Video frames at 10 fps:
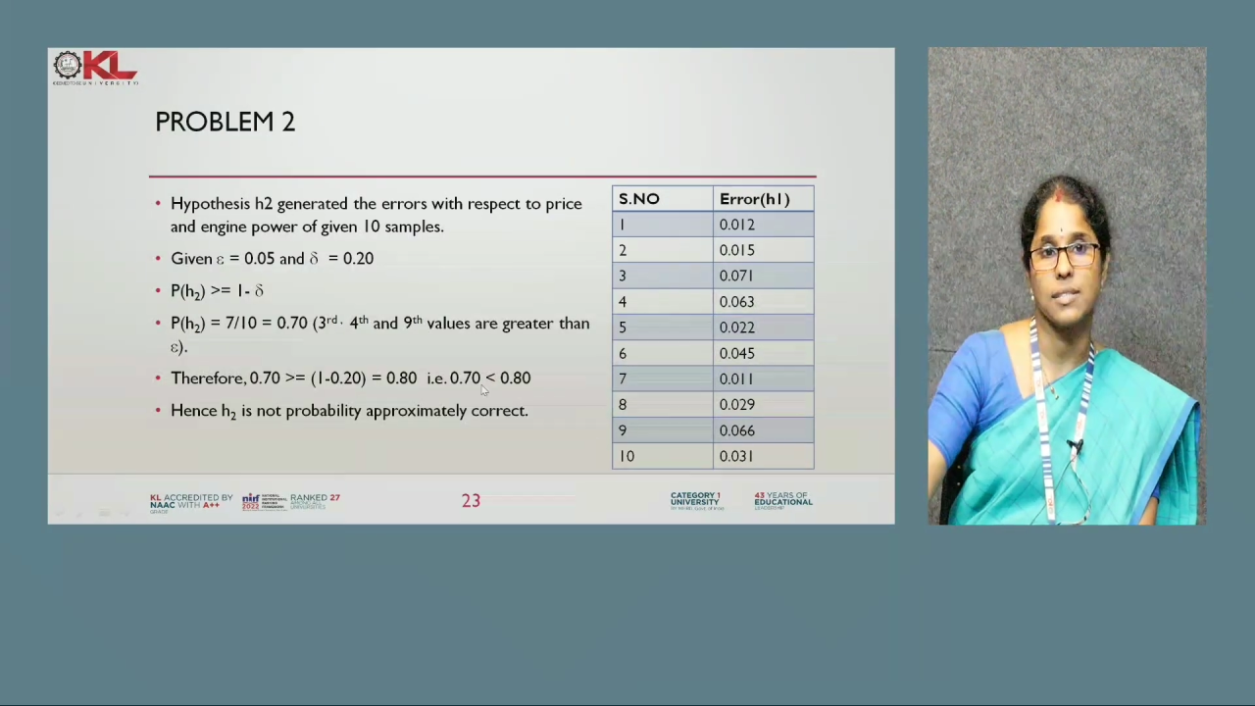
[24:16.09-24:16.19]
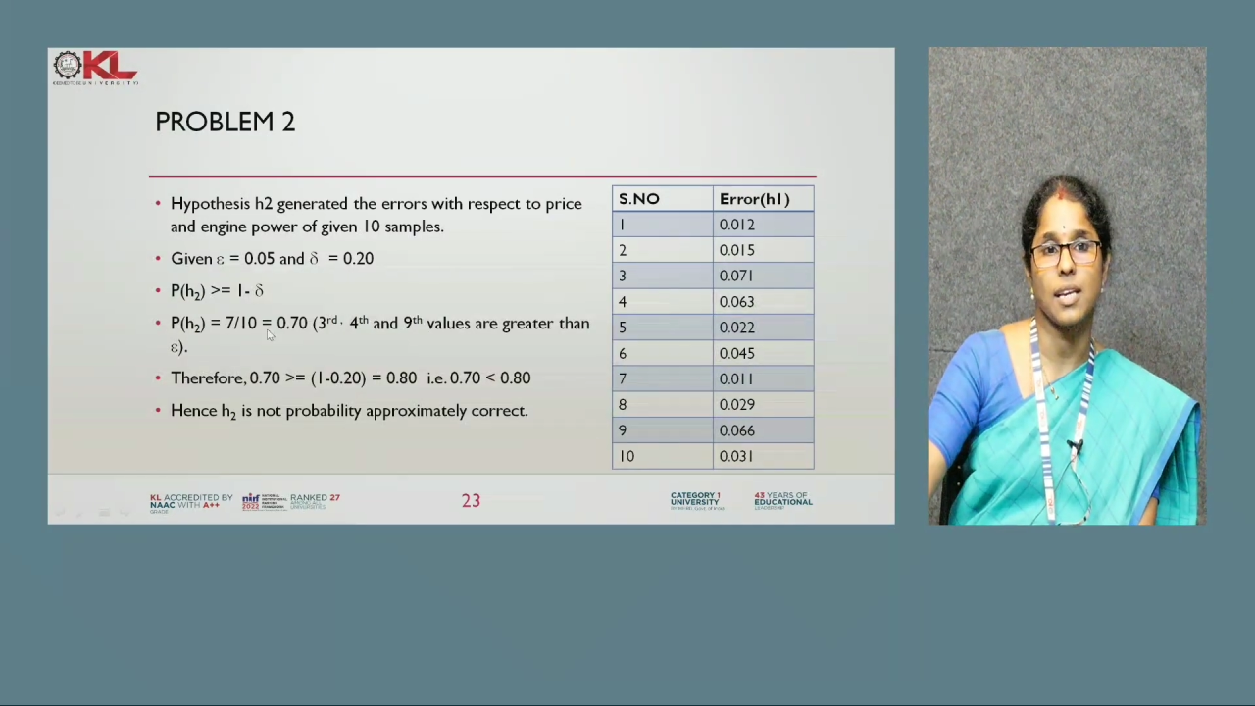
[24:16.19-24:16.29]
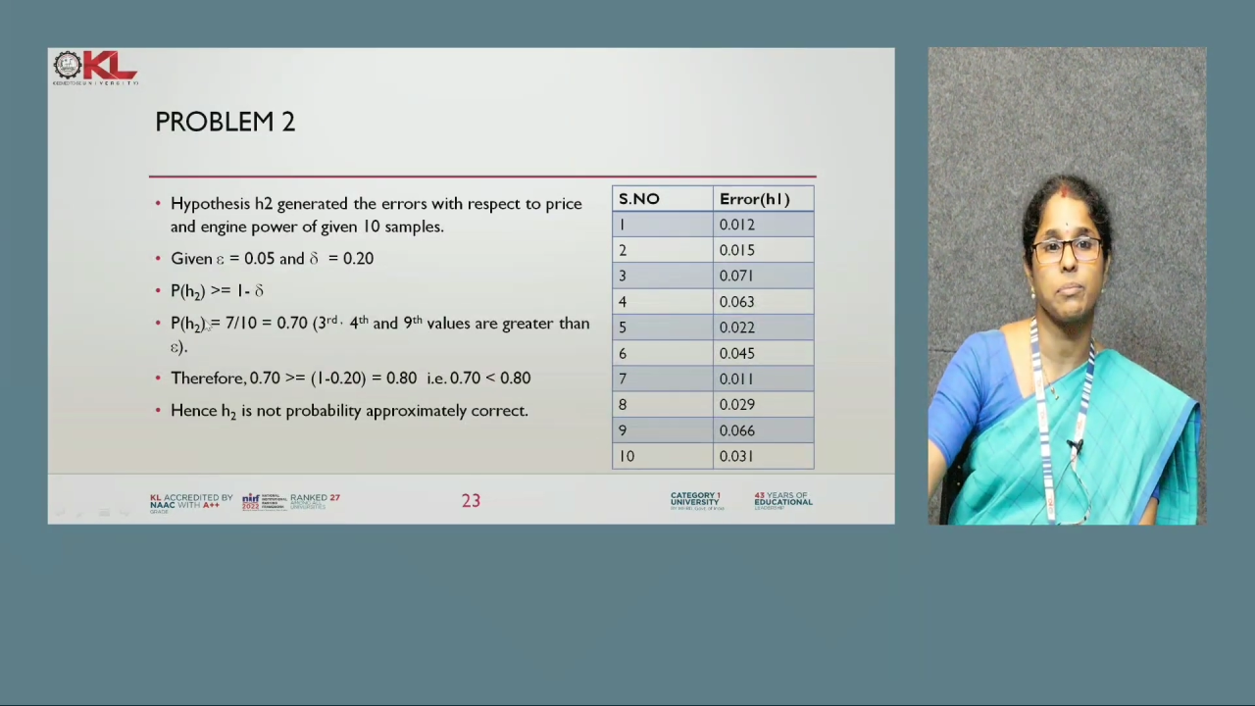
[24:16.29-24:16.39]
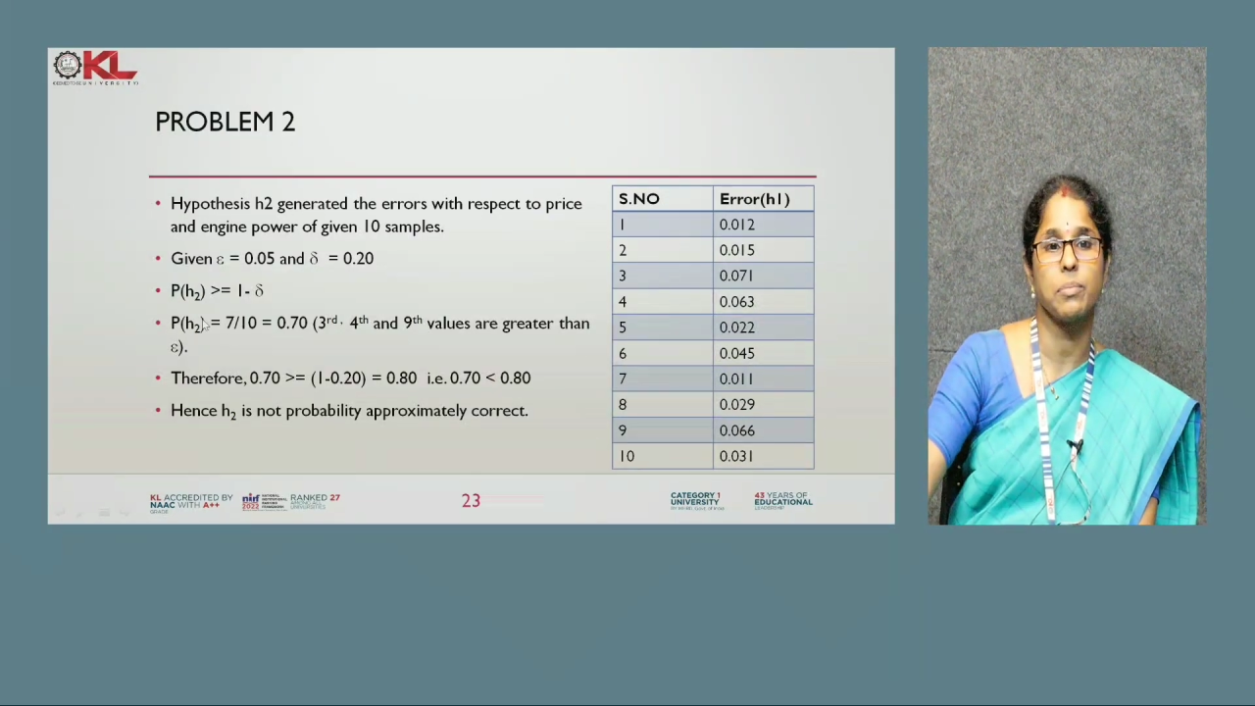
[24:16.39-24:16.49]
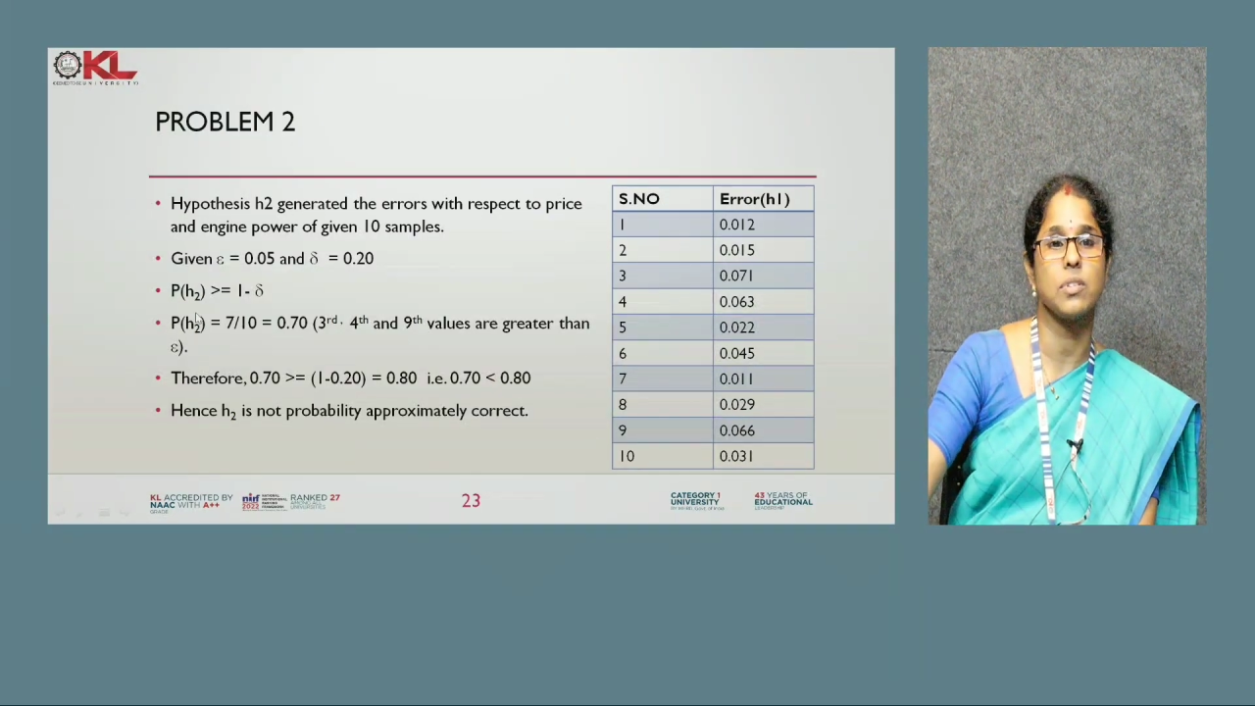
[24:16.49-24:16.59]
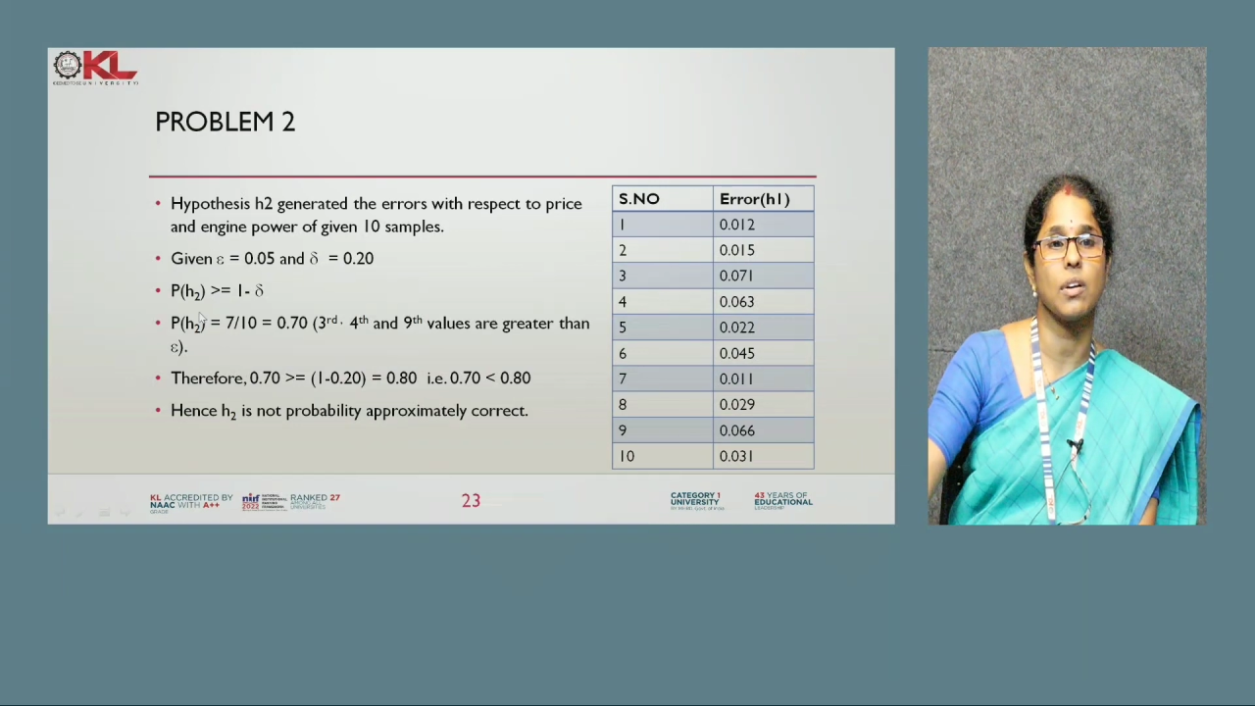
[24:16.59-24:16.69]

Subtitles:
samples,